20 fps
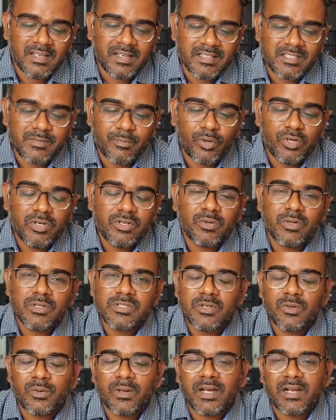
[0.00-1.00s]
it's important to
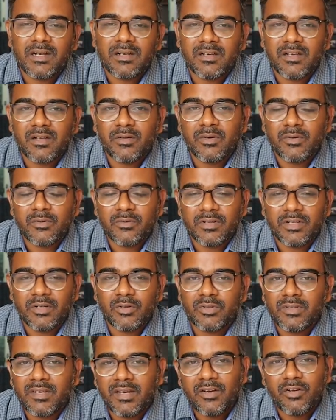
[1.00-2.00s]
also look at your
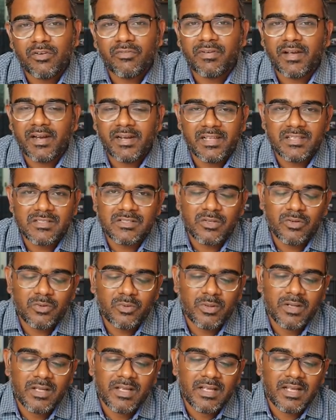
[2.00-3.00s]
3 or 5 days
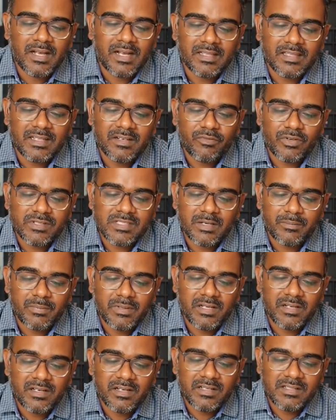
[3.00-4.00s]
low. And then, for
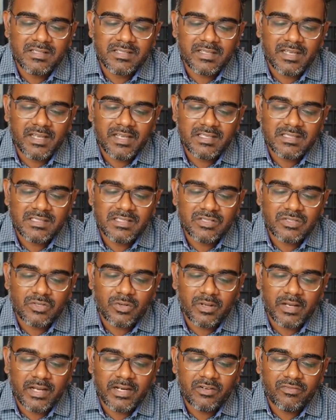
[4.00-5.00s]
example, here in this case, the
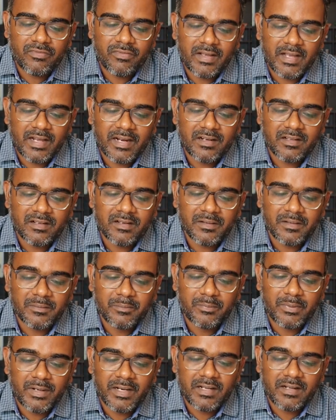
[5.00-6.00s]
stock kind of had a
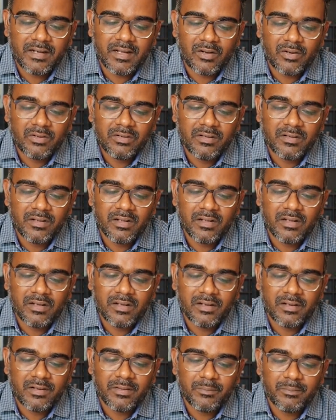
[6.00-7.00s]
breakdown
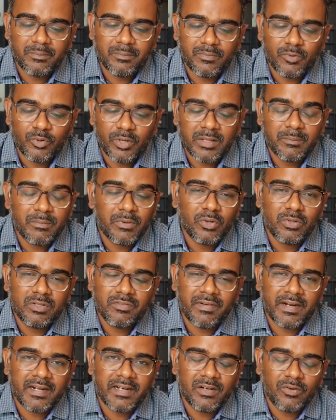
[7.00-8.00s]
going below the
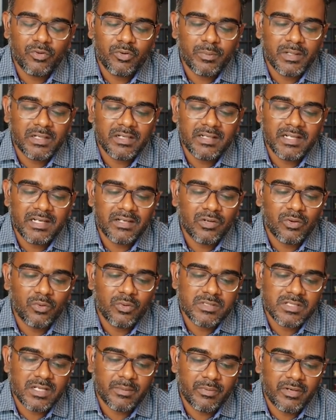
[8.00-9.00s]
5-day low, but it then
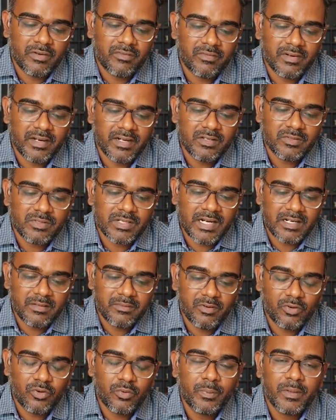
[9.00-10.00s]
closed above, right? It had
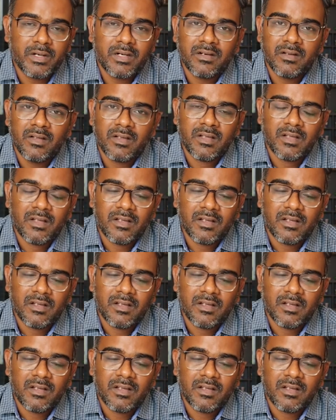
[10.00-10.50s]
an open